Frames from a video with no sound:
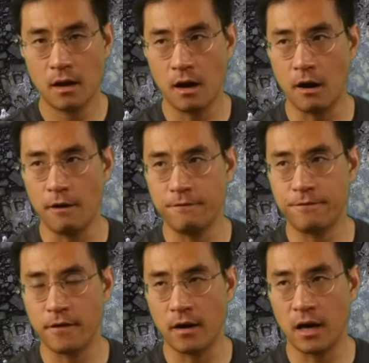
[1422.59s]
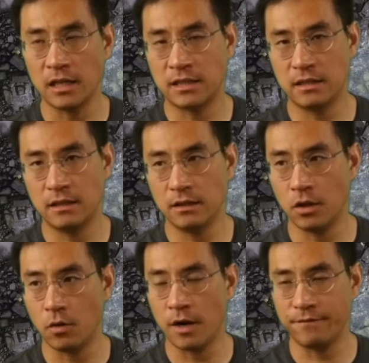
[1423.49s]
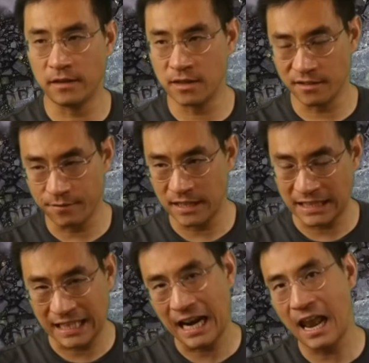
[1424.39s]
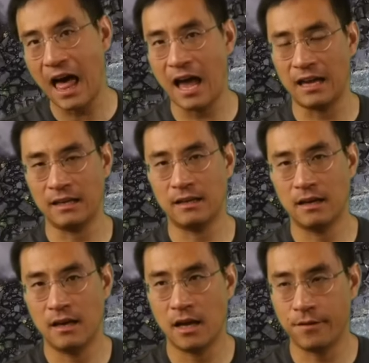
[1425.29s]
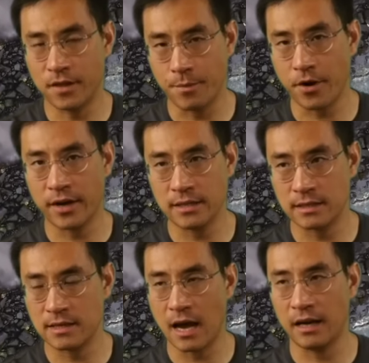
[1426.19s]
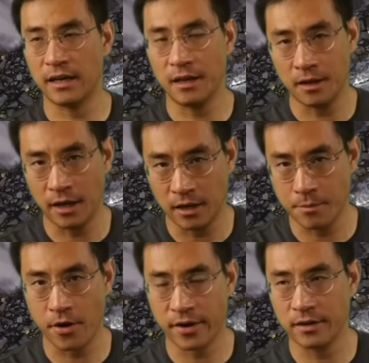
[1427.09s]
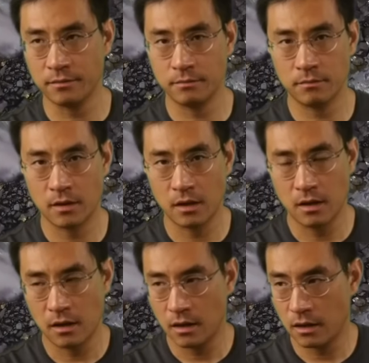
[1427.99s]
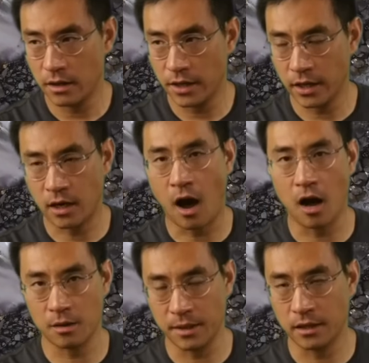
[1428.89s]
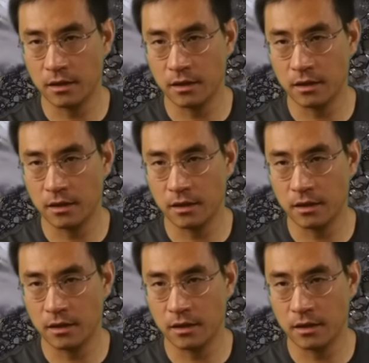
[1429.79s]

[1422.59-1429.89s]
of the decline of the American society and American economy